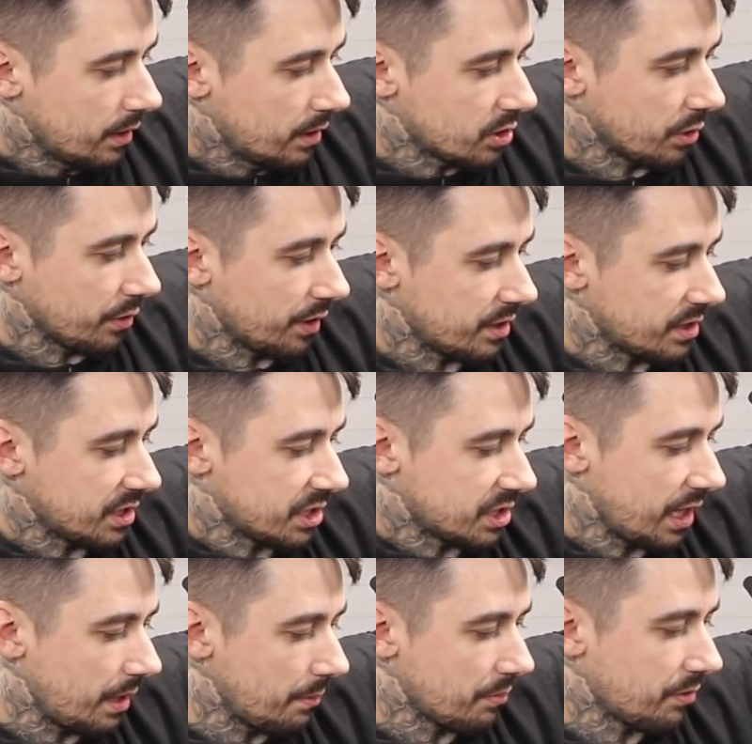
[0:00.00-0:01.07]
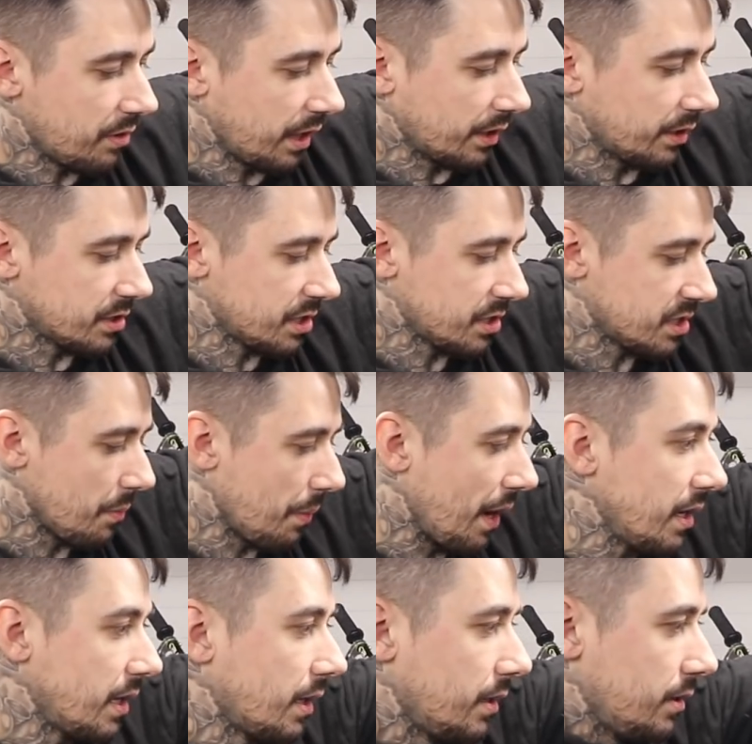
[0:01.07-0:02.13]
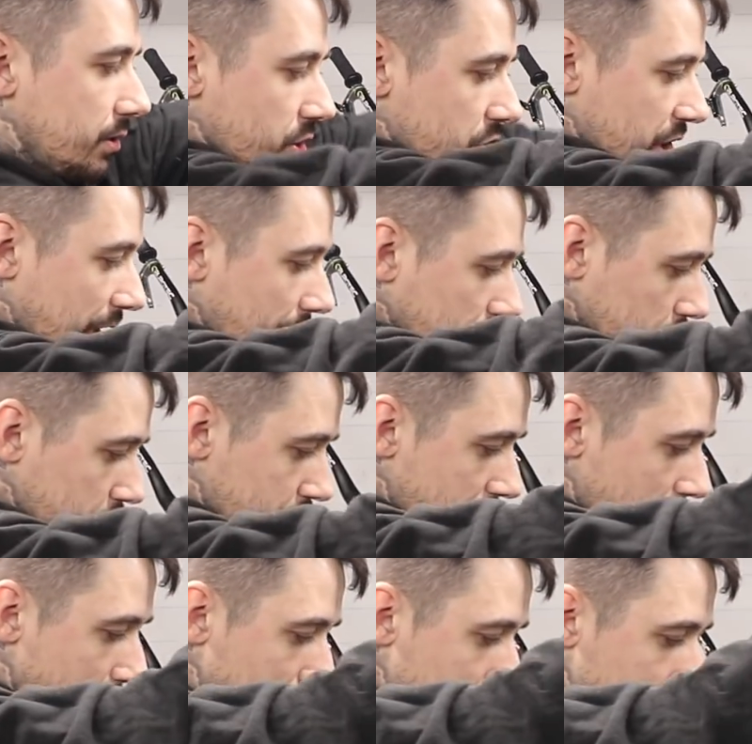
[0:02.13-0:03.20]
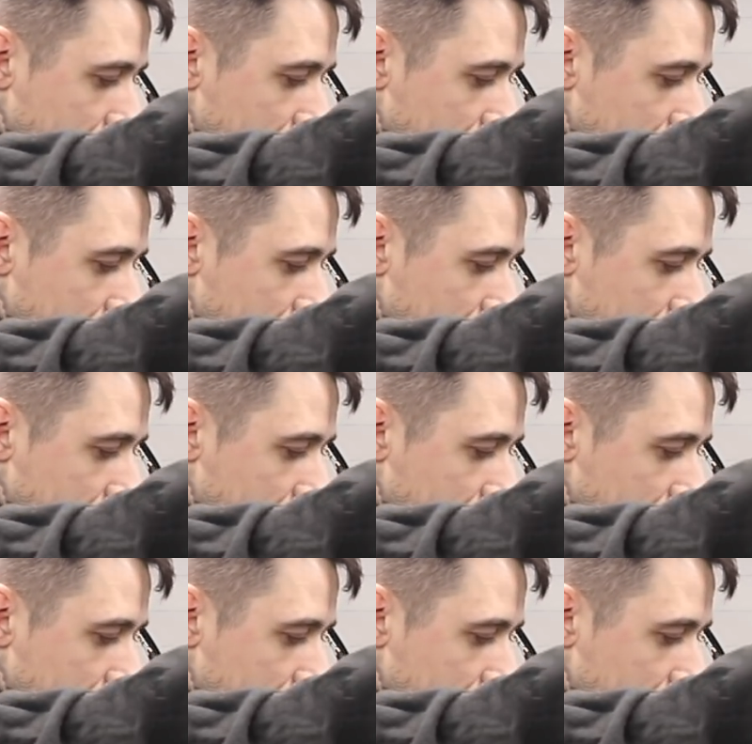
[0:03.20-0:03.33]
so that it's the same thickness as the bike. Just a little shim,